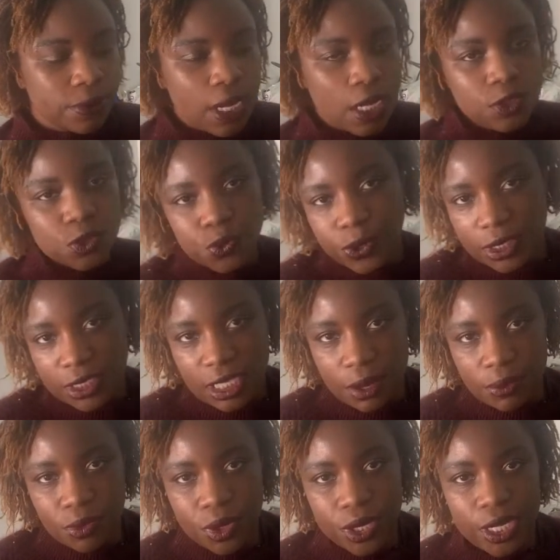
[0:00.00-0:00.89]
I'll do a
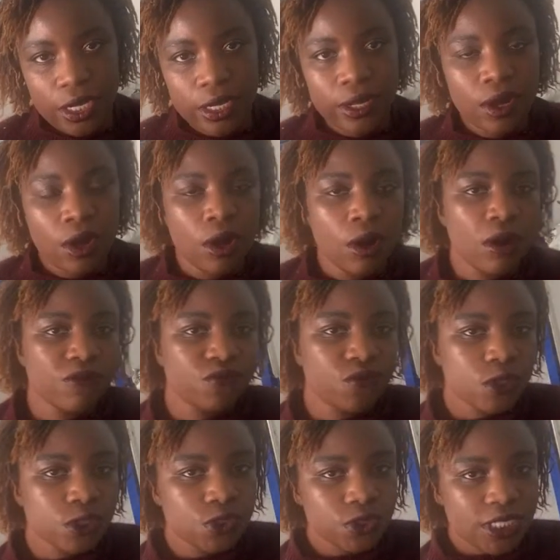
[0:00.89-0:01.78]
summary of
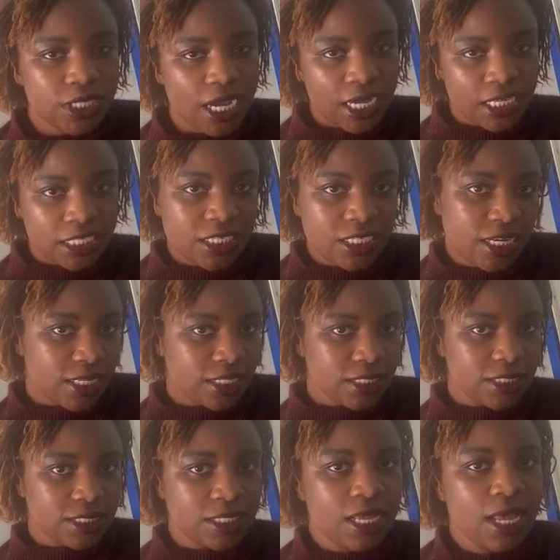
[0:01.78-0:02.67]
what soda ash
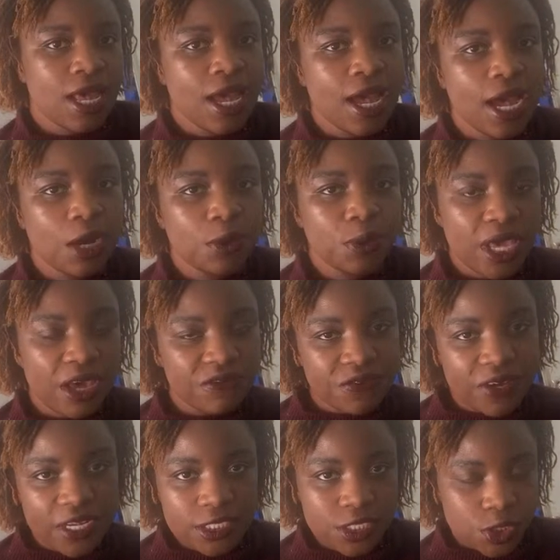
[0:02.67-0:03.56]
is, how it
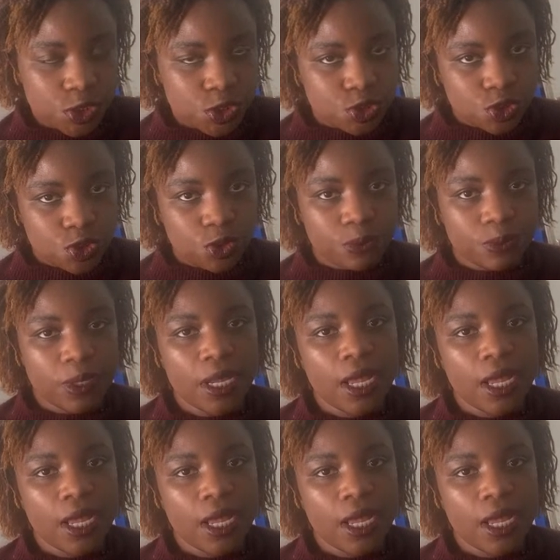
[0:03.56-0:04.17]
affects your soap,